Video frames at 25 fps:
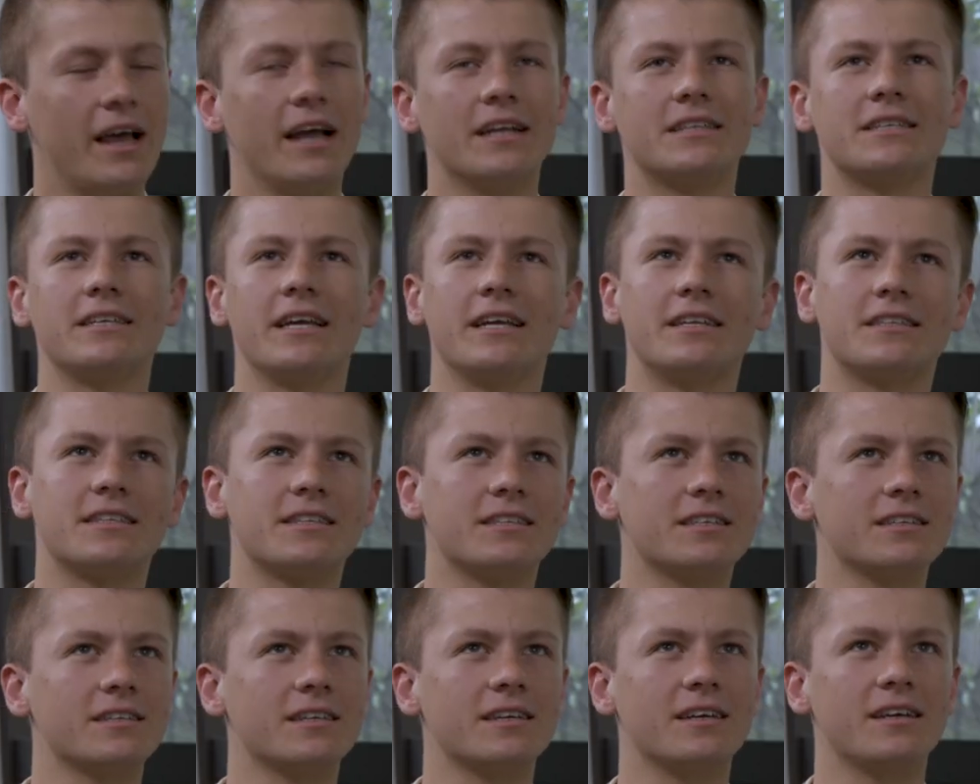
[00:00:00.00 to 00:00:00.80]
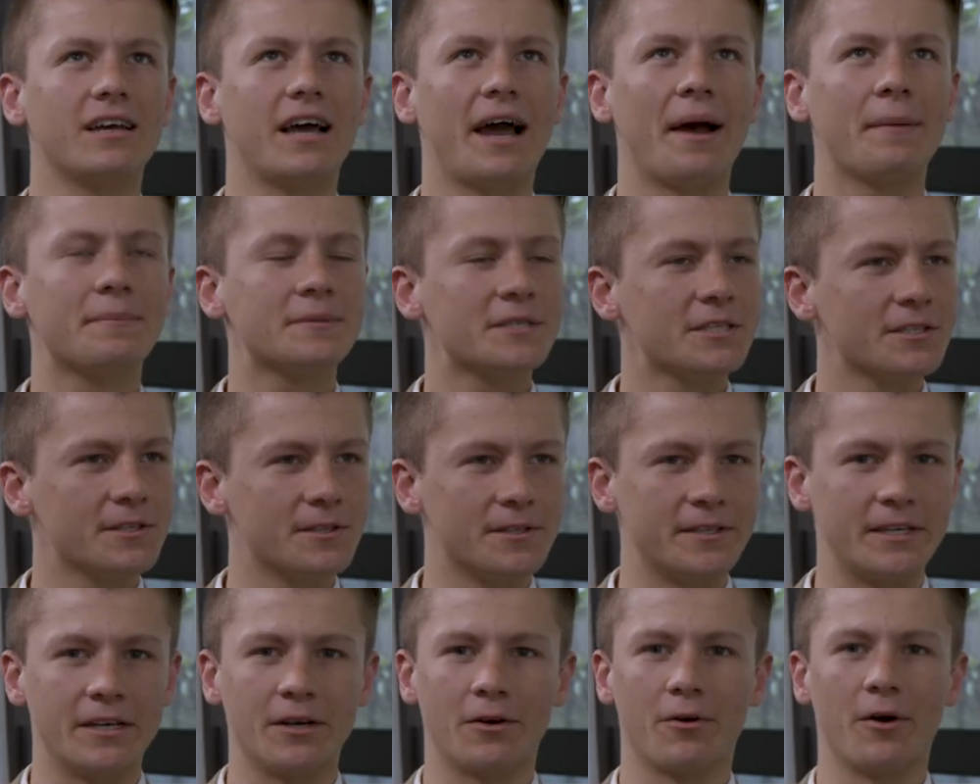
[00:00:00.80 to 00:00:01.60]
It's
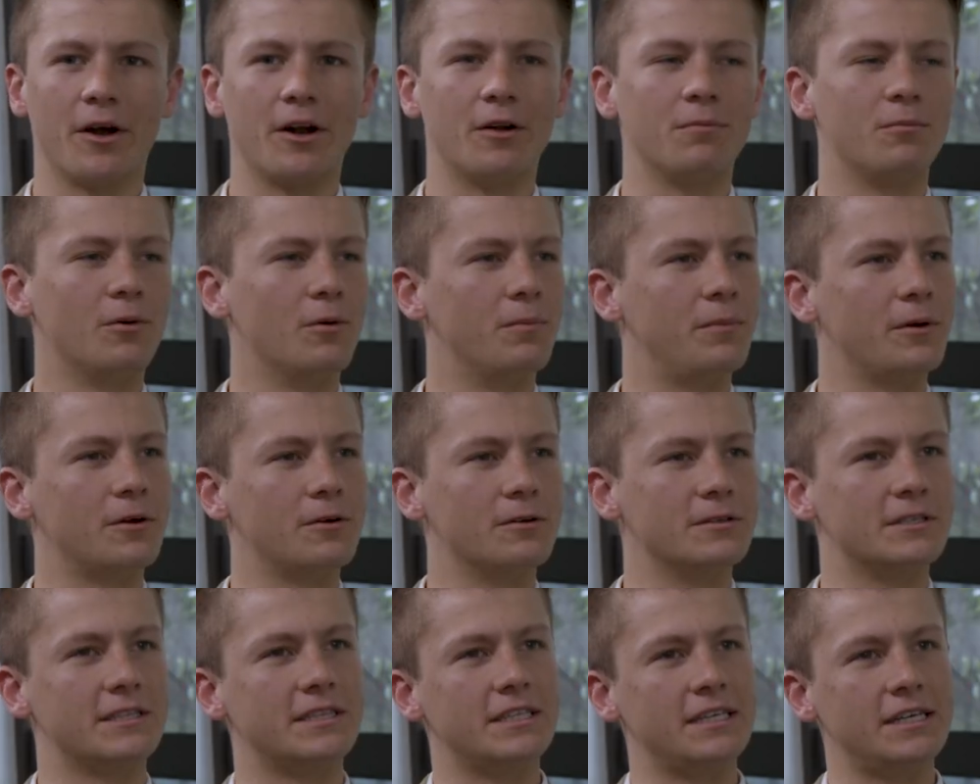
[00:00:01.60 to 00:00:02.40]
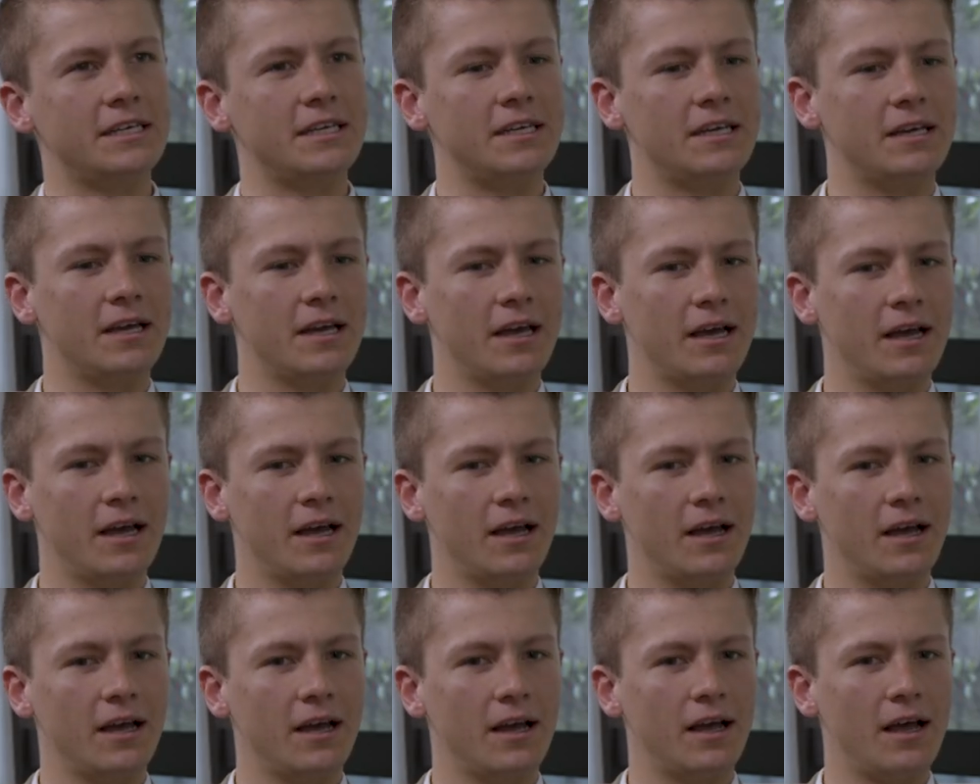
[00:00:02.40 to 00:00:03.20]
absolutely incredible, because the
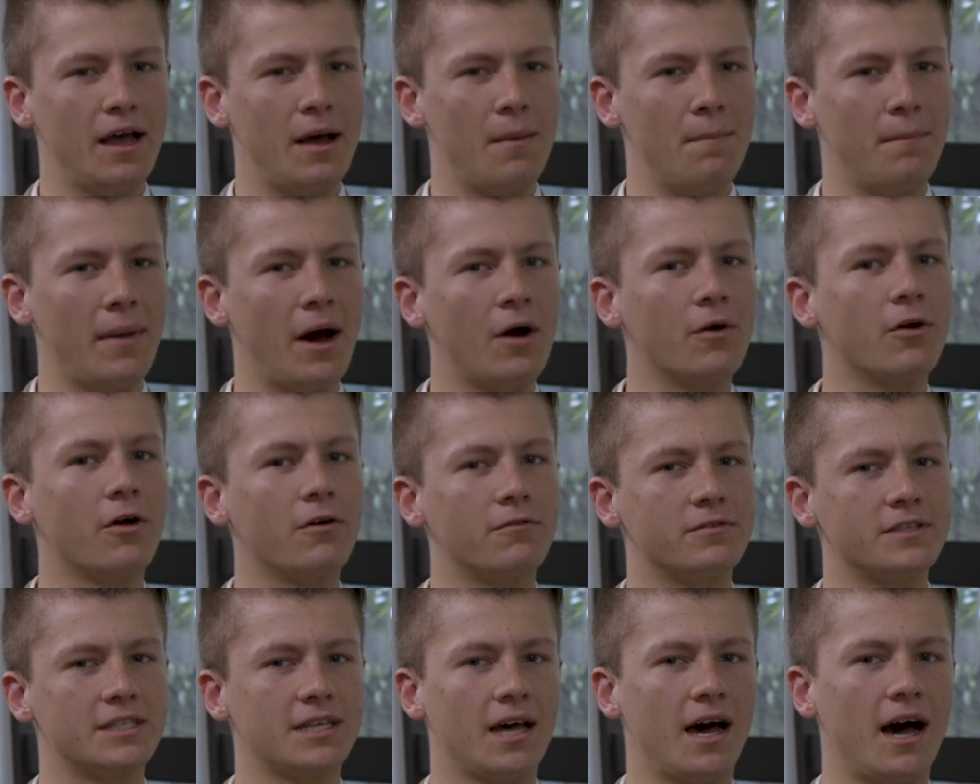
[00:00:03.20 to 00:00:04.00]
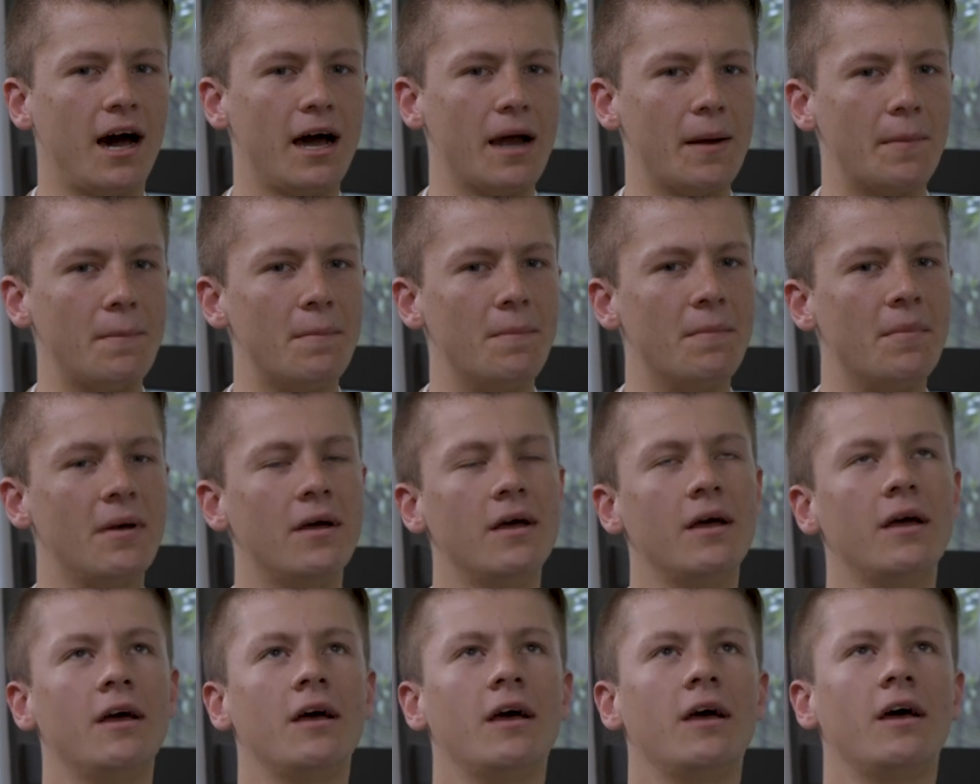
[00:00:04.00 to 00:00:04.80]
amount of time
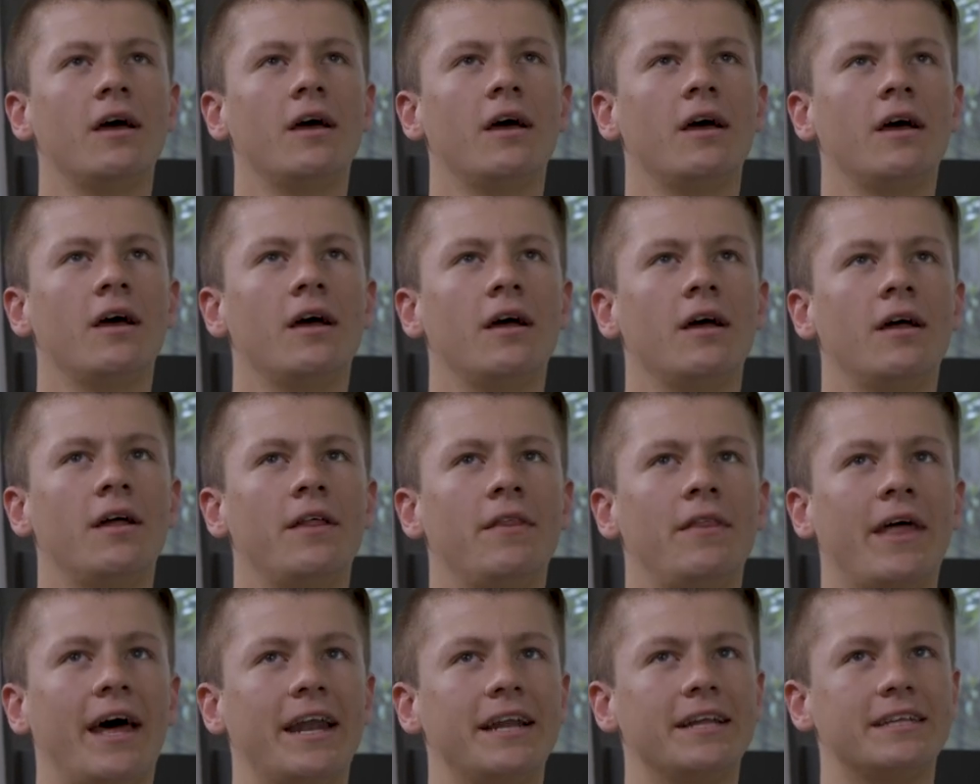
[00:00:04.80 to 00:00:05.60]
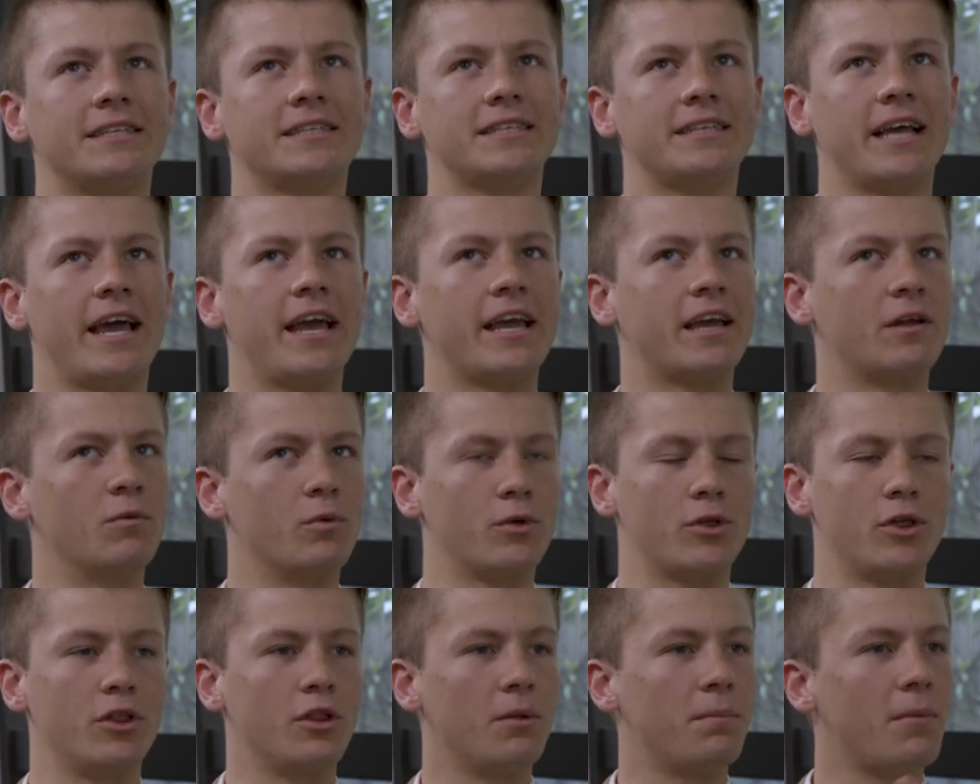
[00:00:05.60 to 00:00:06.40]
that it's taken
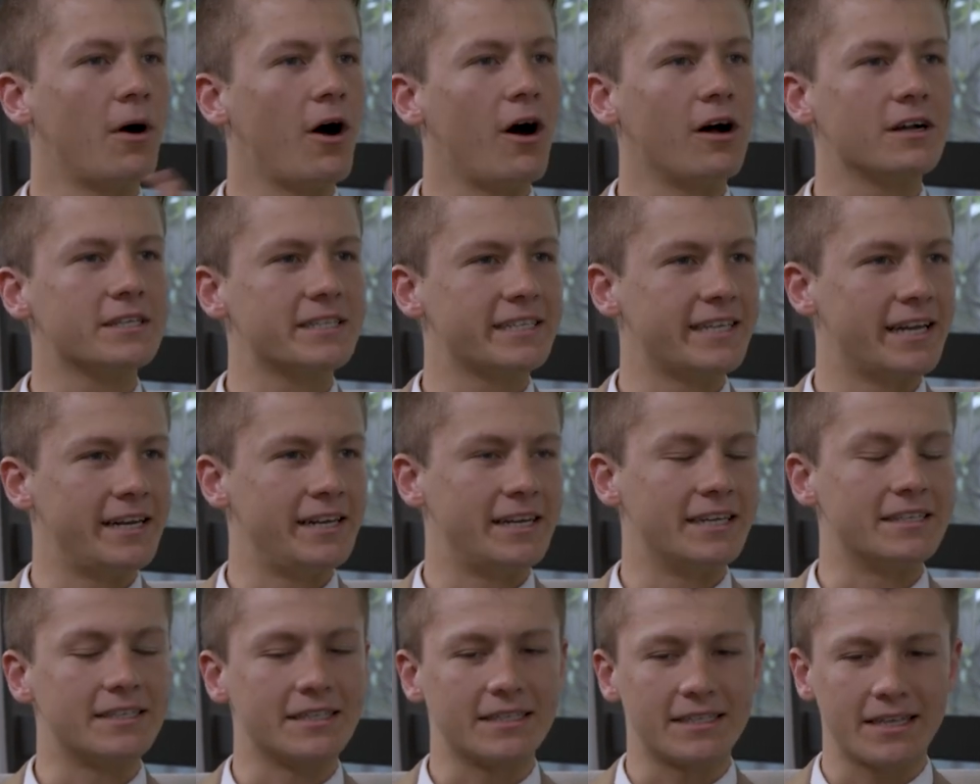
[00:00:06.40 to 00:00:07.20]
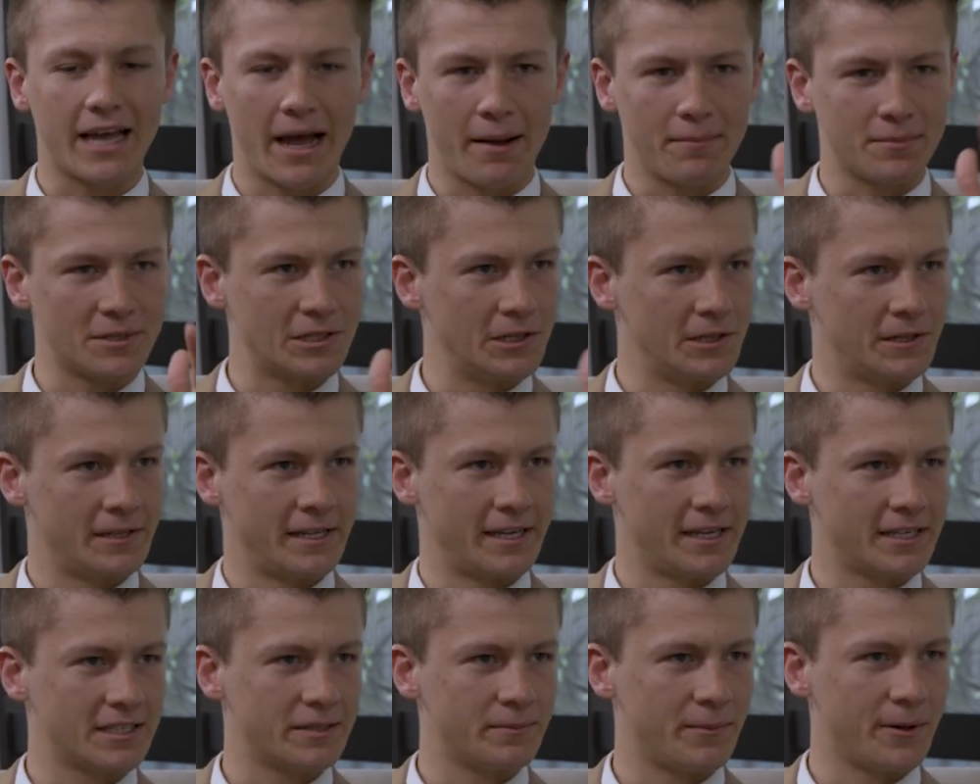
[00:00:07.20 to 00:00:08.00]
within the past 10 years, it's
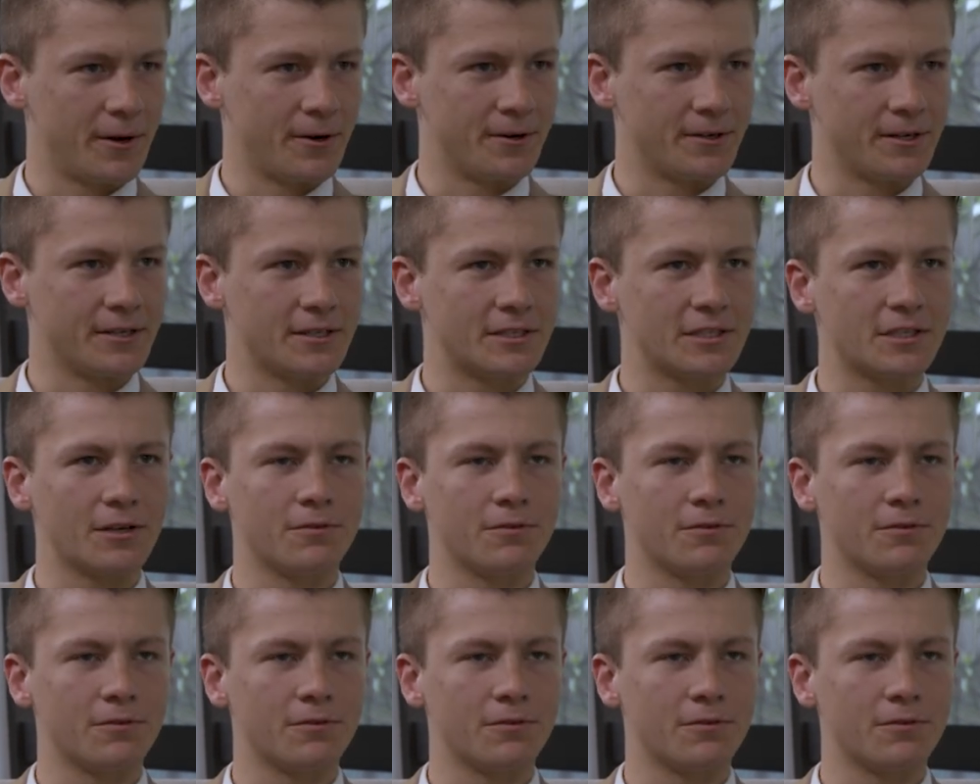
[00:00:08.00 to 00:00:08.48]
absolutely exploded.